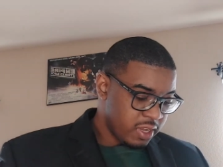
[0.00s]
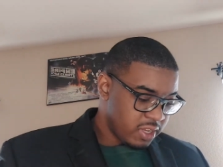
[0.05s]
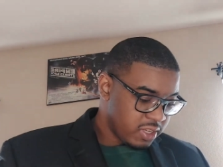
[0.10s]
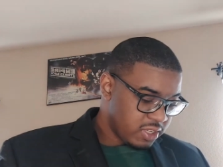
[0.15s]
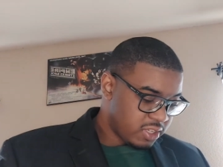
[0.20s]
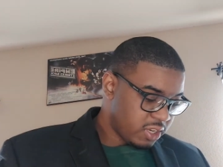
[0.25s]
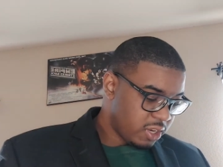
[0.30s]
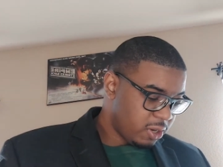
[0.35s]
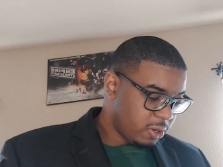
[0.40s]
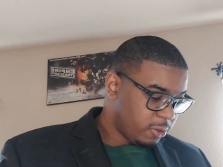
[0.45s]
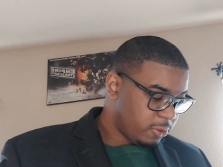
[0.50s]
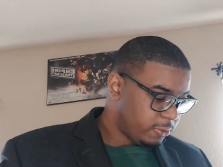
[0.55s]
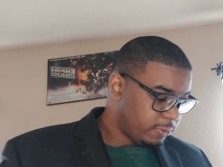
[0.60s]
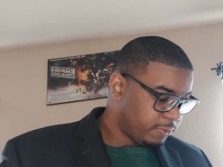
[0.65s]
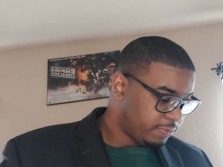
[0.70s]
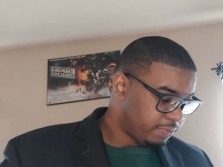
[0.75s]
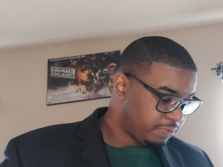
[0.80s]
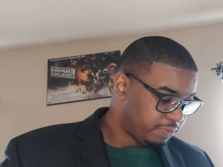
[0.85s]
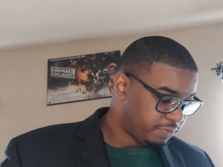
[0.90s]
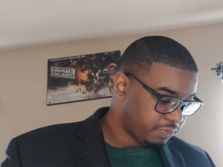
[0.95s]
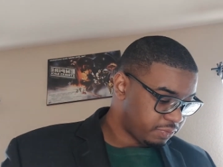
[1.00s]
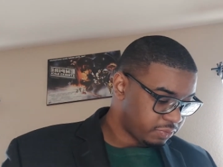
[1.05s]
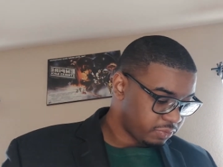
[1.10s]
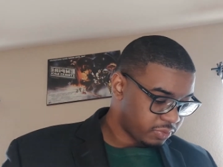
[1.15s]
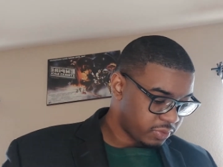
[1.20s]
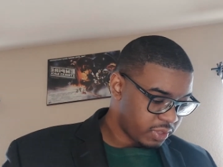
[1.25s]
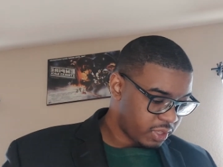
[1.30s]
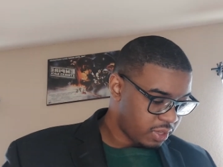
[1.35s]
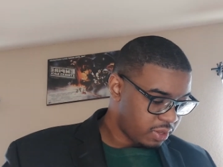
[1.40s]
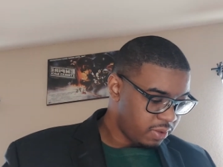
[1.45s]
So
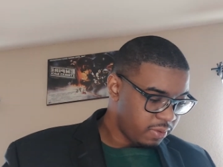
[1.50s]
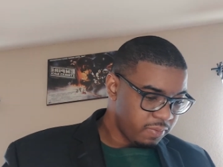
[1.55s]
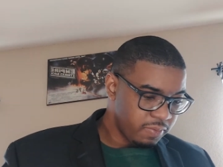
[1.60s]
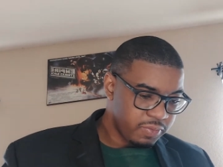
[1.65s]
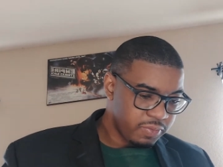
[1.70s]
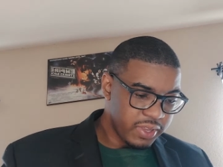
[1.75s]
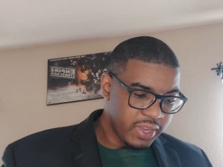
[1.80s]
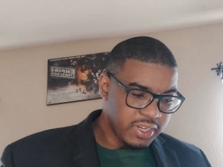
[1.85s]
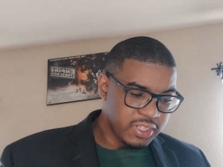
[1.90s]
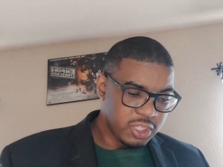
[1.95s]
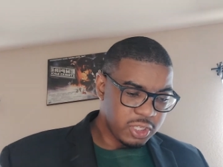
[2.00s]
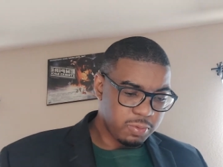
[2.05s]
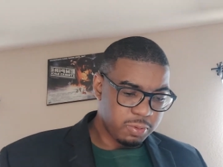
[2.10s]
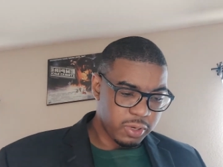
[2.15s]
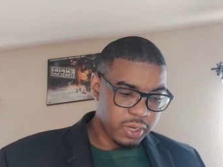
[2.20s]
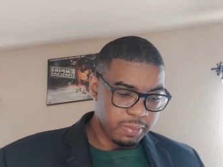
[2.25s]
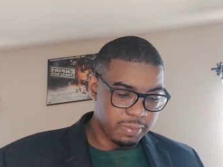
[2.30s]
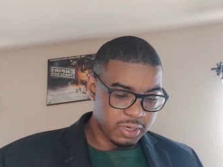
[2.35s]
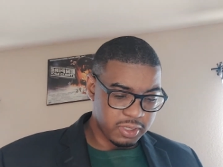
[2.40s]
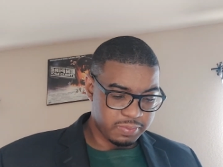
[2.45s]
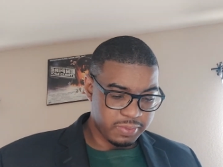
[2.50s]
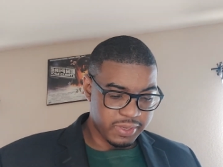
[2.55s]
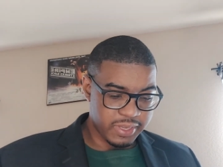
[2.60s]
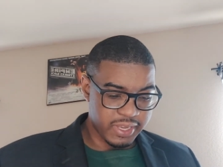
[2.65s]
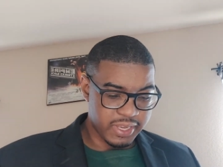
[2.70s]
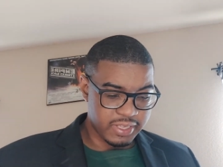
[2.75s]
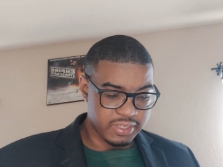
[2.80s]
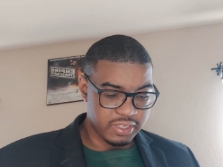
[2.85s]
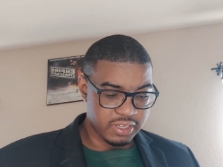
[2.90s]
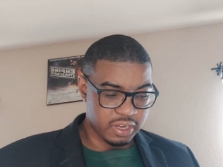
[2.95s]
the issue pretty much
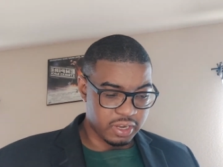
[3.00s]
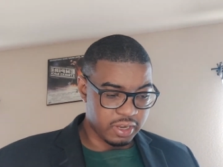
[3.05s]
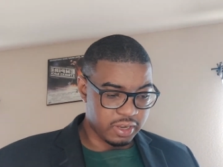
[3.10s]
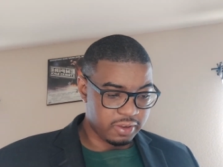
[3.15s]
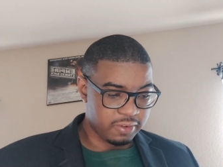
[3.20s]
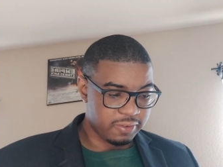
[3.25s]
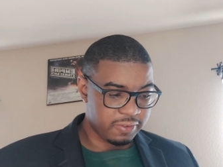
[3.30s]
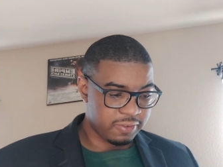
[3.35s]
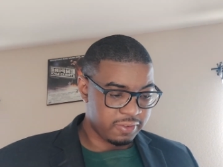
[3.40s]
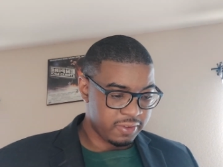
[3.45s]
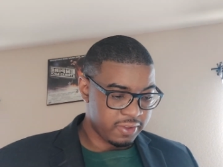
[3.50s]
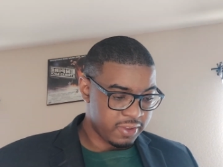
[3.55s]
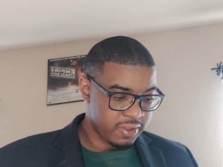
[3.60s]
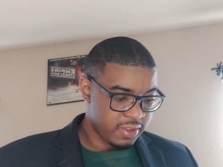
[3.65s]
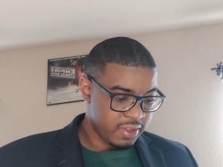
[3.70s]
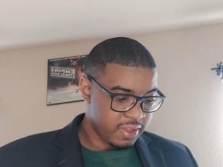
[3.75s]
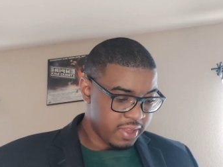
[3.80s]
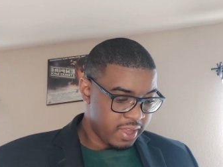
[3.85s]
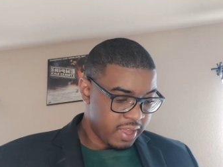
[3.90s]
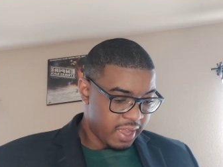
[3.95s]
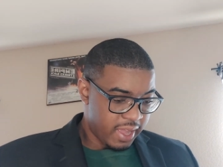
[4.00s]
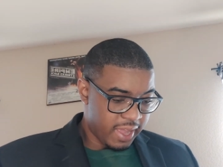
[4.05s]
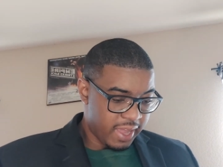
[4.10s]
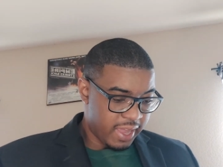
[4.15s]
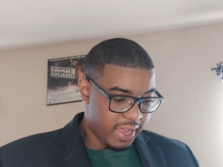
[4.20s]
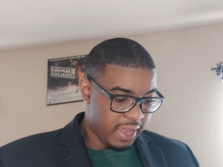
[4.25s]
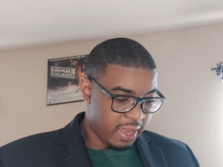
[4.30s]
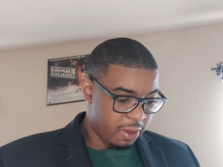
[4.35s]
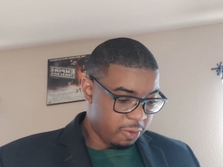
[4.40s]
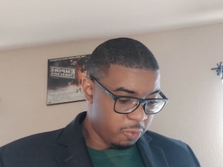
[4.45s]
begins off,
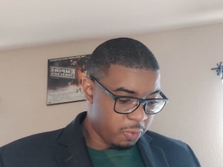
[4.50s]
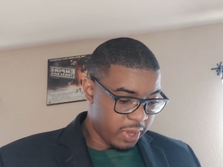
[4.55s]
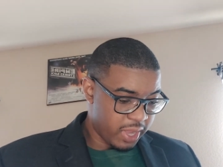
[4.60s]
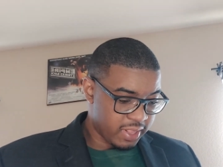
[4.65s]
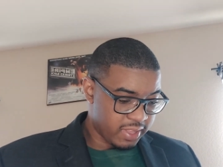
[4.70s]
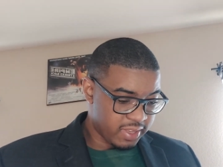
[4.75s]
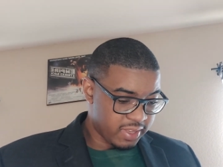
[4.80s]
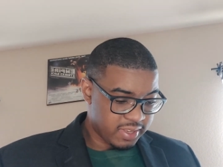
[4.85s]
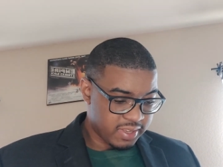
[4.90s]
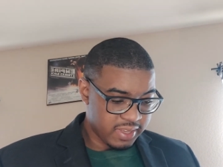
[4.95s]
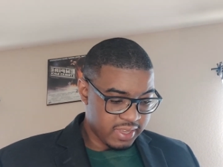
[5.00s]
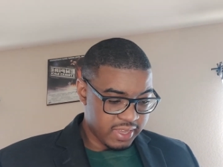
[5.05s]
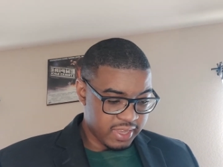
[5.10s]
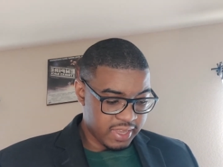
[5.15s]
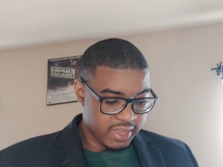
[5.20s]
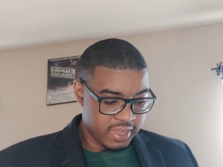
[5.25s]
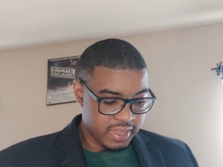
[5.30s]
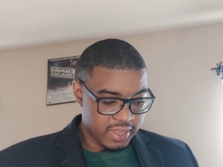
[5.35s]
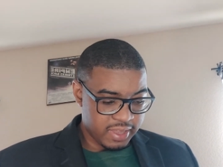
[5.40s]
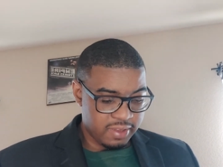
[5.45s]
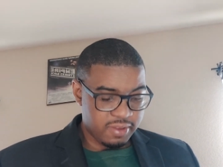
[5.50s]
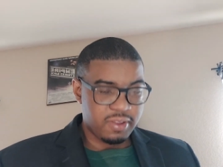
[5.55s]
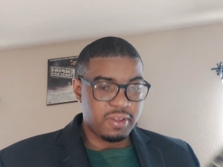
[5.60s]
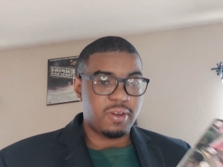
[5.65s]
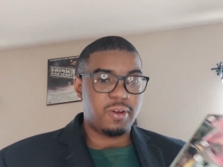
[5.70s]
and we get to see, you